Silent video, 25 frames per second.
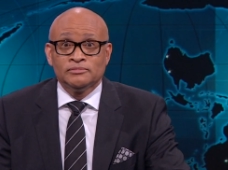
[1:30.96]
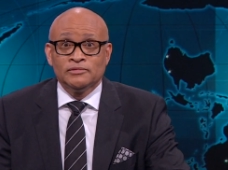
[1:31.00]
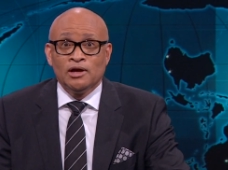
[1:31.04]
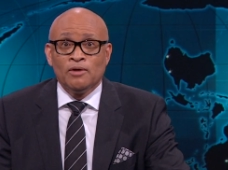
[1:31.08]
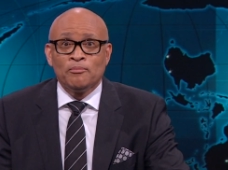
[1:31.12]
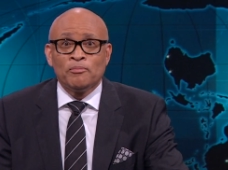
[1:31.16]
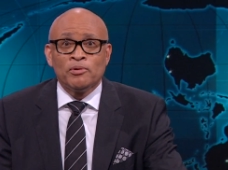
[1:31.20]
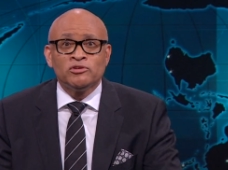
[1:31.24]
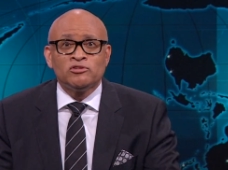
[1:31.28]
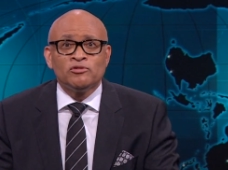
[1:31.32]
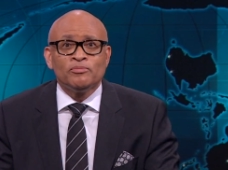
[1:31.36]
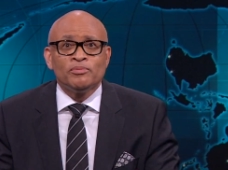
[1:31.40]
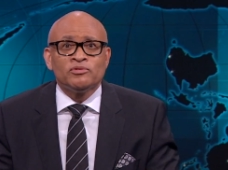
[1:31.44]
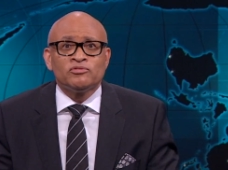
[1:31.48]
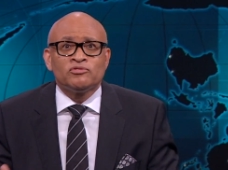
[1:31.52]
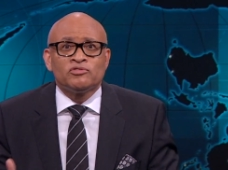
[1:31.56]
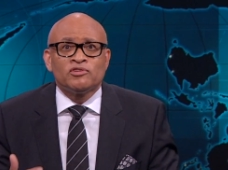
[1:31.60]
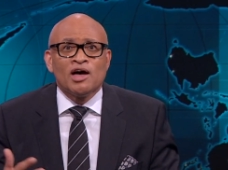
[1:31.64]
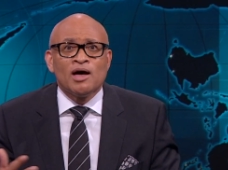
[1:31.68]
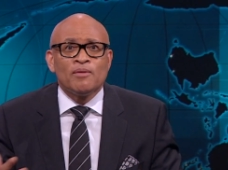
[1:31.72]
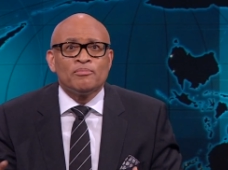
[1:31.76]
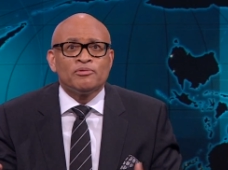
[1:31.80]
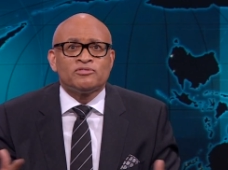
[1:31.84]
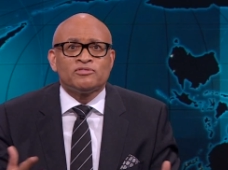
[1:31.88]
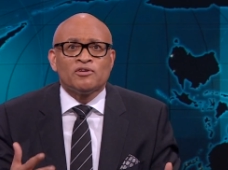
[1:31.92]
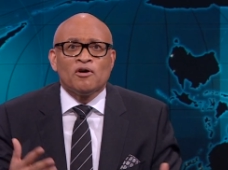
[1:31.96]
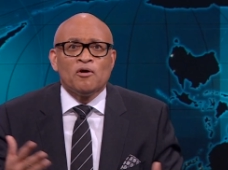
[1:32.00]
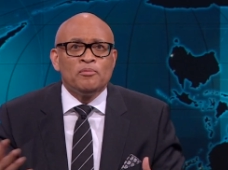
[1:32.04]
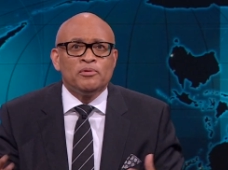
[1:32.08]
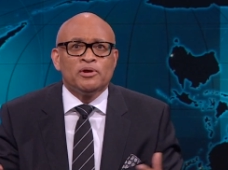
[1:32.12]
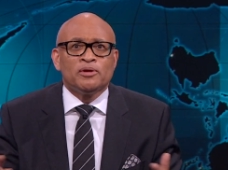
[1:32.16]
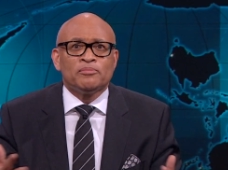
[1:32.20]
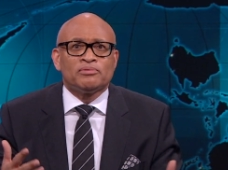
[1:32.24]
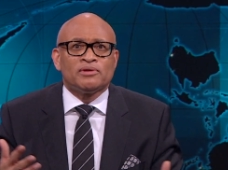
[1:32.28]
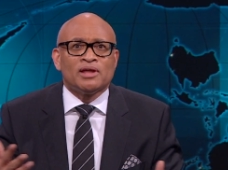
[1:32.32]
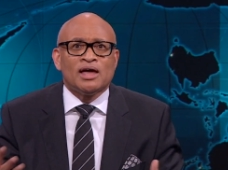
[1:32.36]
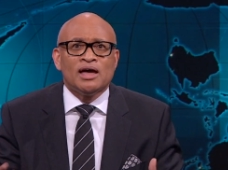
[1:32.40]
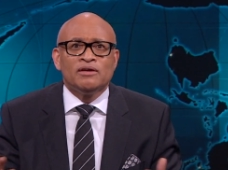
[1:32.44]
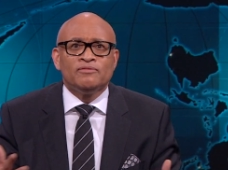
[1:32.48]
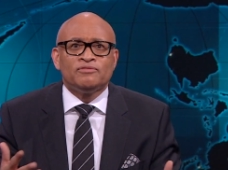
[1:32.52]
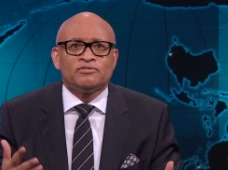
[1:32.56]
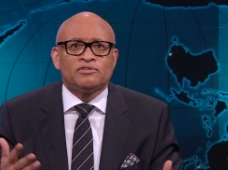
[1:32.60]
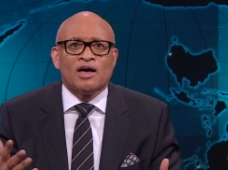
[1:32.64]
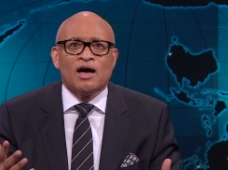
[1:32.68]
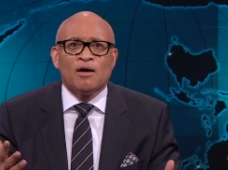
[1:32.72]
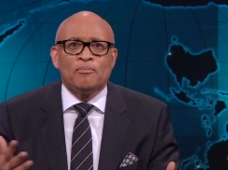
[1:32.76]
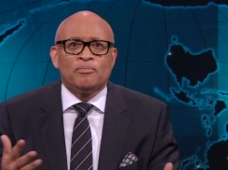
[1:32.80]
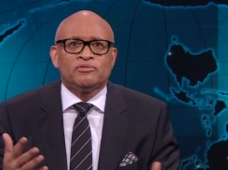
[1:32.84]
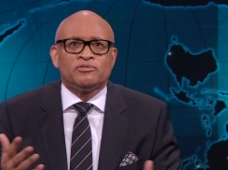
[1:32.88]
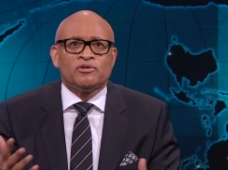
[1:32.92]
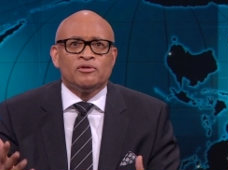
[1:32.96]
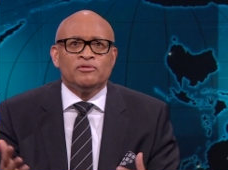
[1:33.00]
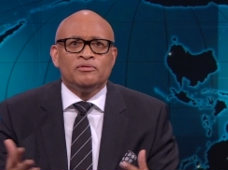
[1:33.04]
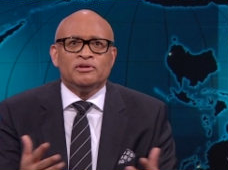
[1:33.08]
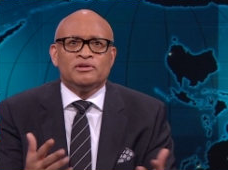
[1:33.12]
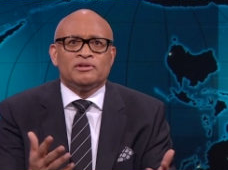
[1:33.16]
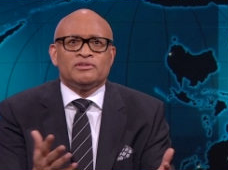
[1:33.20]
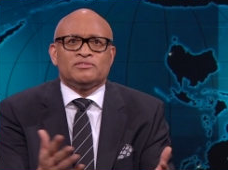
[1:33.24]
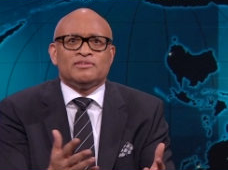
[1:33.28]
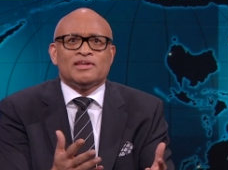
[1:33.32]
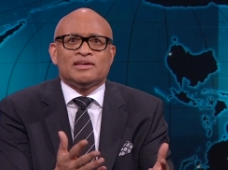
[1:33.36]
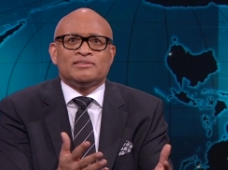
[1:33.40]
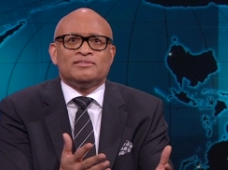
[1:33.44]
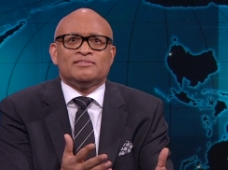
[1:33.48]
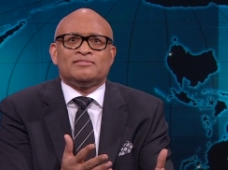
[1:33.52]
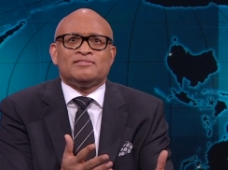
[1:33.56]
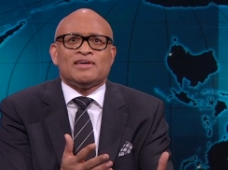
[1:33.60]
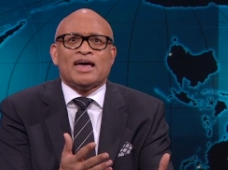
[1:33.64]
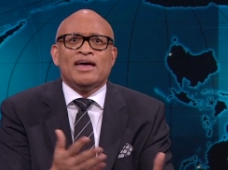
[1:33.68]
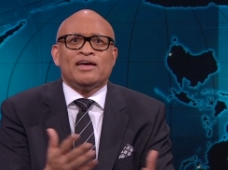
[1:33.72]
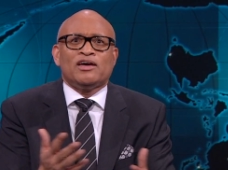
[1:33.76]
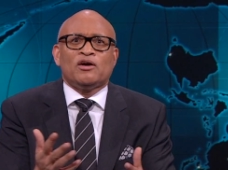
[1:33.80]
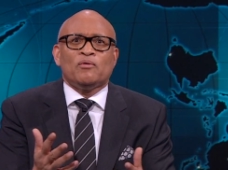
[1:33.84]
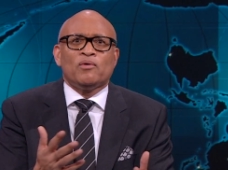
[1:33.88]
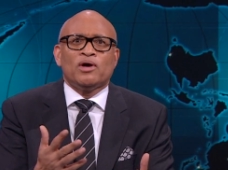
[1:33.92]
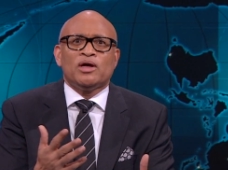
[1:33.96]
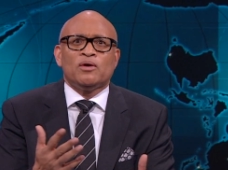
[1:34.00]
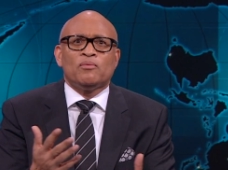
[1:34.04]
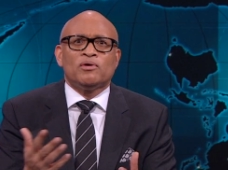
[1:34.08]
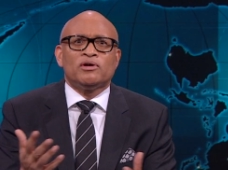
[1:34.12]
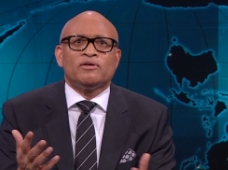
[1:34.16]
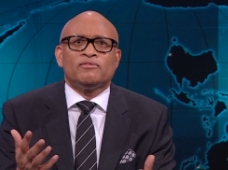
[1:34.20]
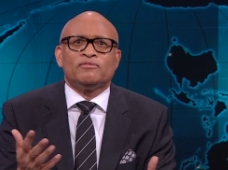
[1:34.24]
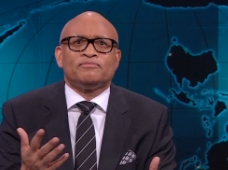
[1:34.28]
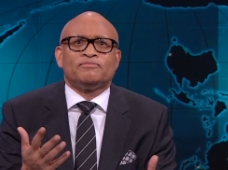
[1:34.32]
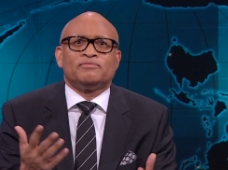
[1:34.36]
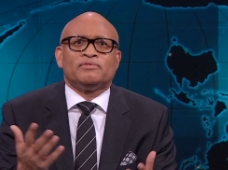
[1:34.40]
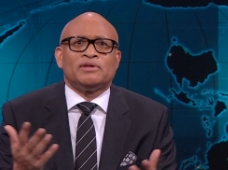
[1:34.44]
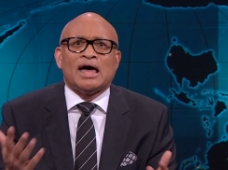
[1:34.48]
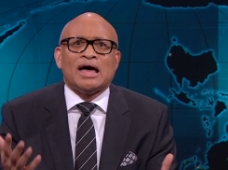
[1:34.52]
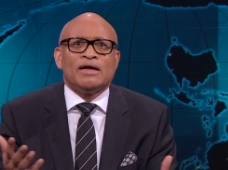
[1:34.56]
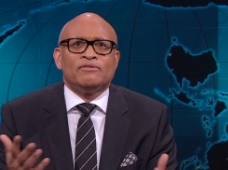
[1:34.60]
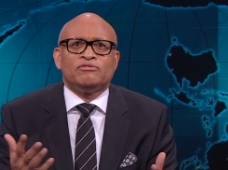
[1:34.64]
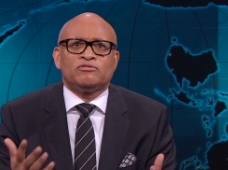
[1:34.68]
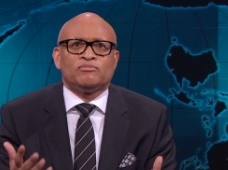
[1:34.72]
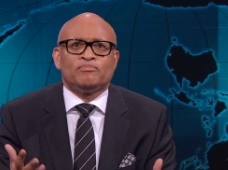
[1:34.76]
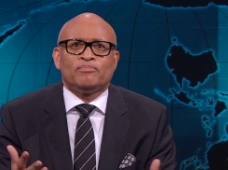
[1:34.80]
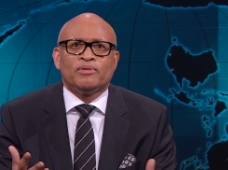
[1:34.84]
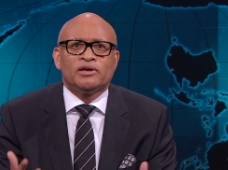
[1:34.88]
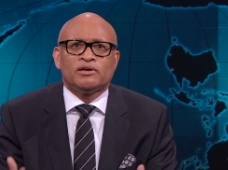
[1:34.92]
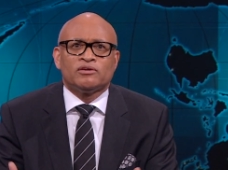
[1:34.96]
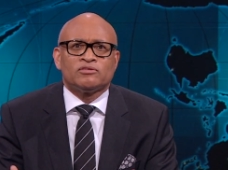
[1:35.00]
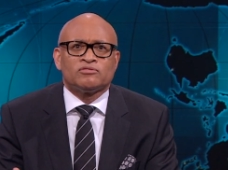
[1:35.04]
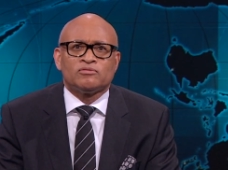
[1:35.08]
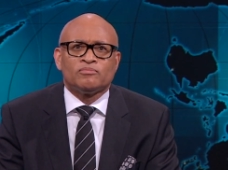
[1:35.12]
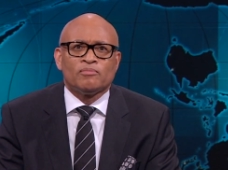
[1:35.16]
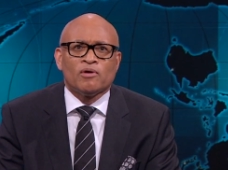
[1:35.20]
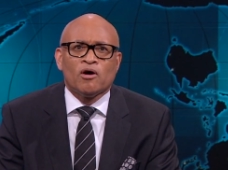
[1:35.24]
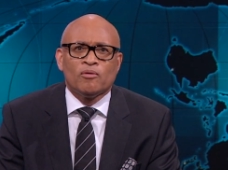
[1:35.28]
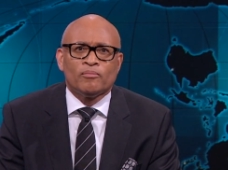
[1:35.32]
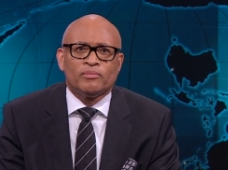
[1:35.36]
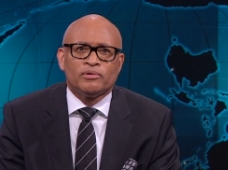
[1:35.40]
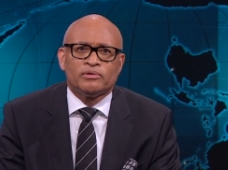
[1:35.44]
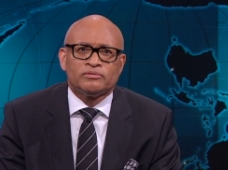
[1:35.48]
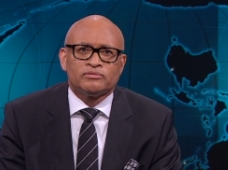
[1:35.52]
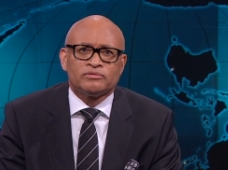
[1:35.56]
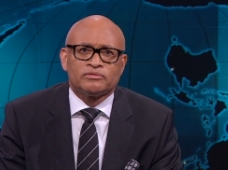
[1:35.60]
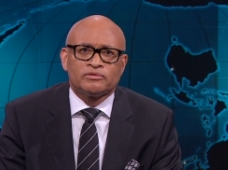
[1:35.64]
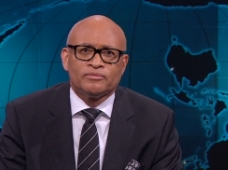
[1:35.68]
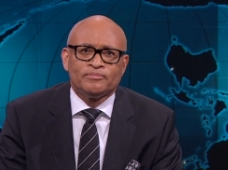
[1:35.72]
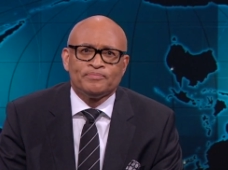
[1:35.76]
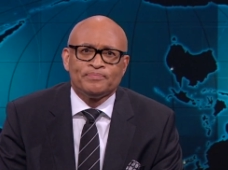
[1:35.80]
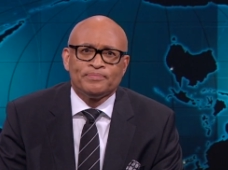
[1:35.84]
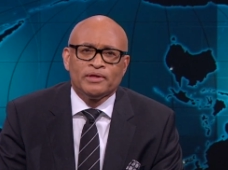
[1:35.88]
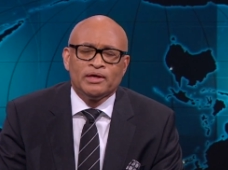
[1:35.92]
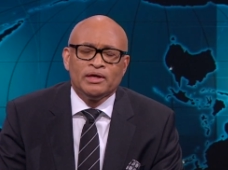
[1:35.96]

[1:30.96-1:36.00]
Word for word: A principal's job is to open up life's opportunities, not to take away one of life's biggest moments.